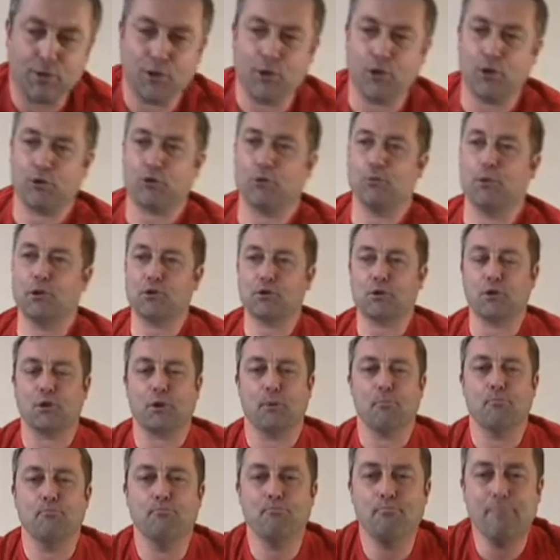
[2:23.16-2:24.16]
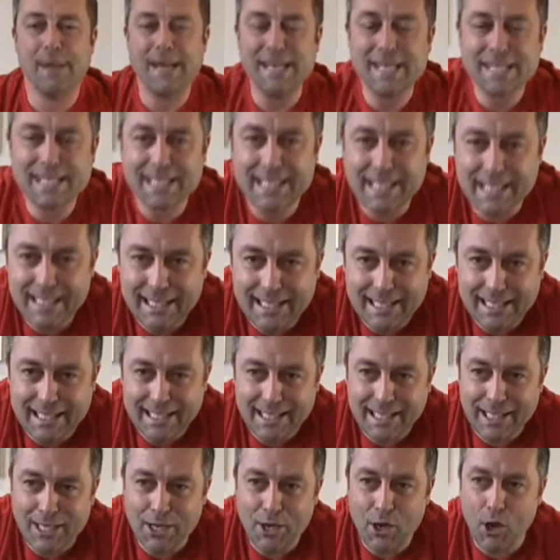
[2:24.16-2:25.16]
It's almost got a
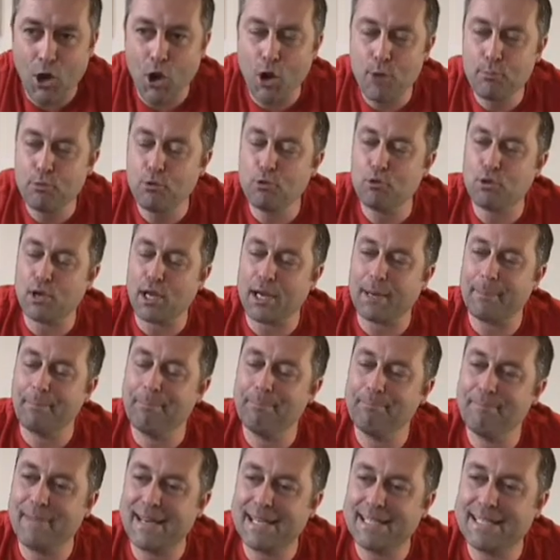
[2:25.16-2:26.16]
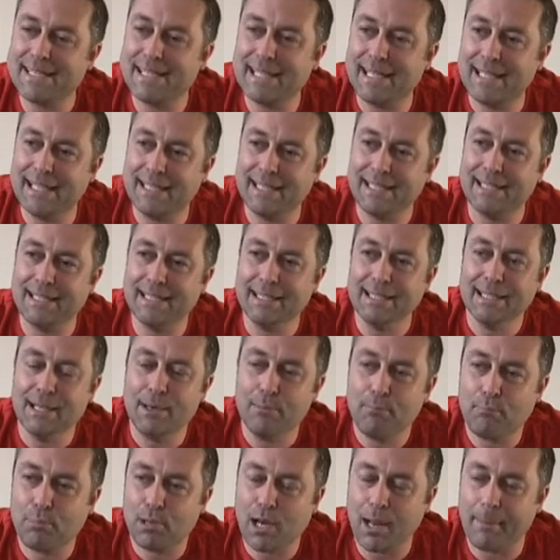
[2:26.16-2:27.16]
minty, herbal kind of minty,
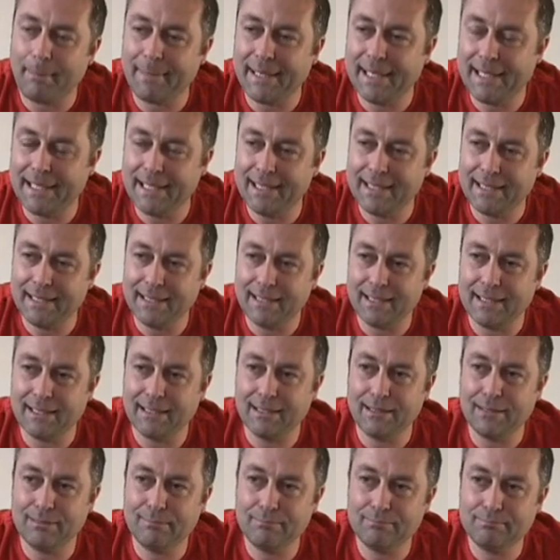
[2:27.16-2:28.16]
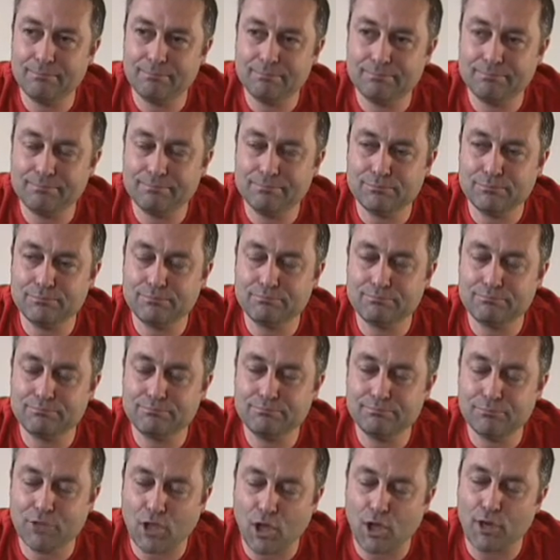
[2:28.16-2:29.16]
plummy
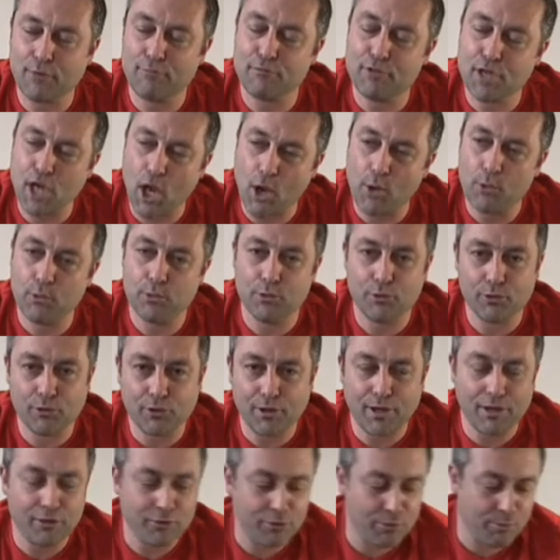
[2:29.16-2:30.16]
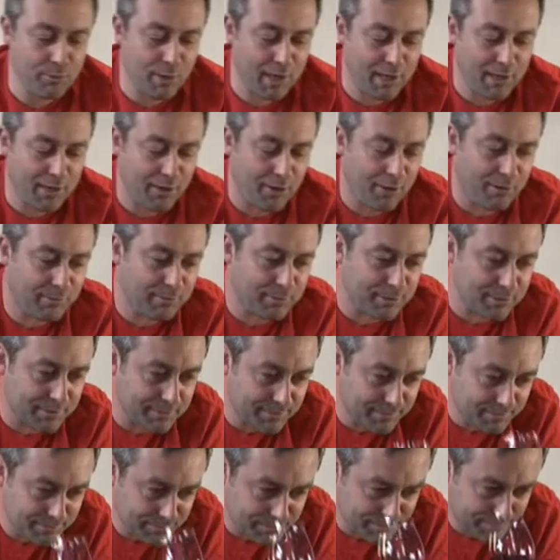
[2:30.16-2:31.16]
kind of nose. That's the way I would...
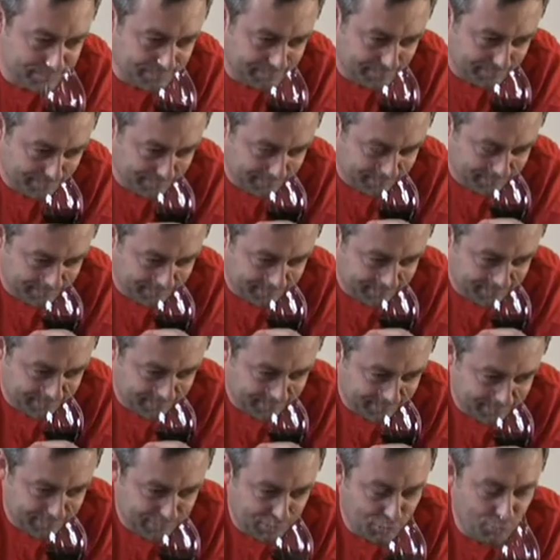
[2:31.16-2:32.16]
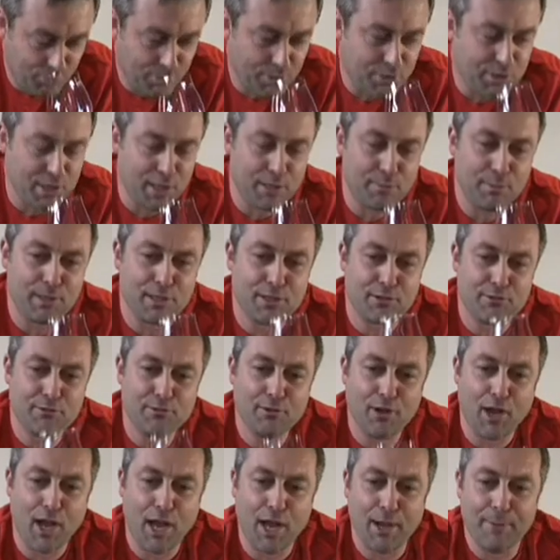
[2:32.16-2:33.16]
You almost get a bit of
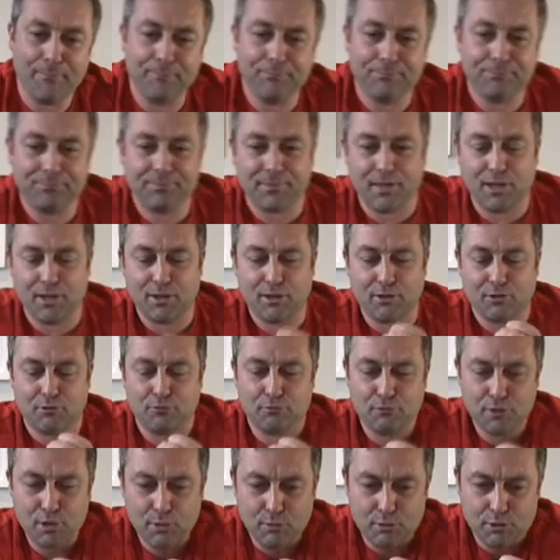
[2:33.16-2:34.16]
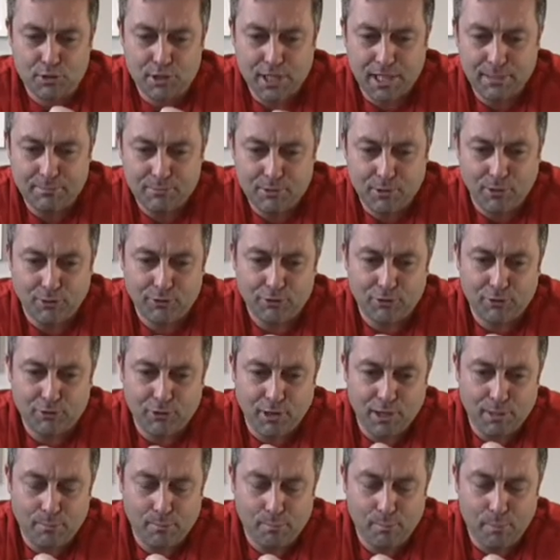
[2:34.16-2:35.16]
this real deep
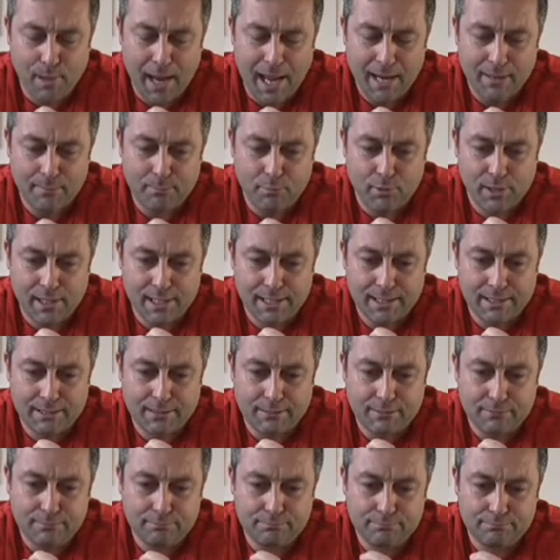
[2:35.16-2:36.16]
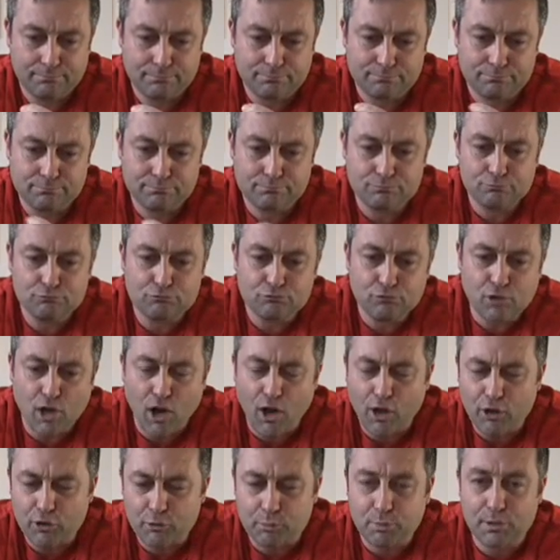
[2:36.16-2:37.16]
concentrated blackberry,
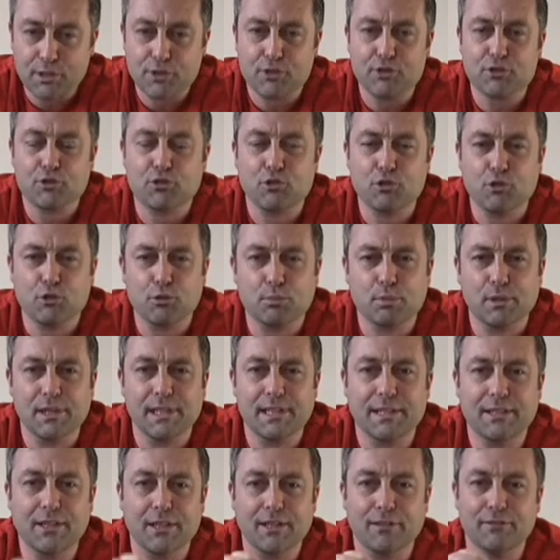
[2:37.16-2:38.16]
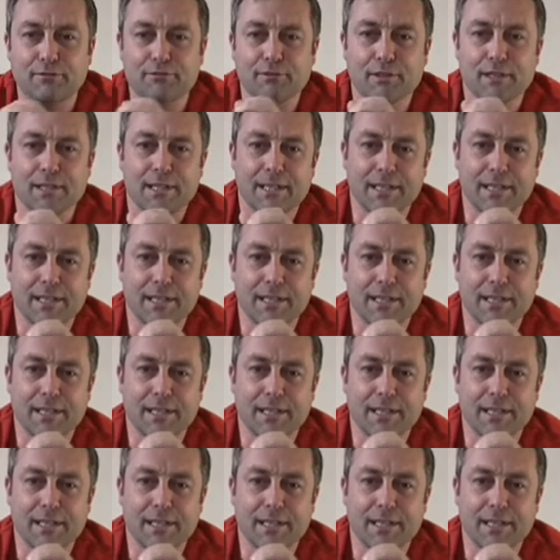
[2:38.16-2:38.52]
raspberry, strawberry kind of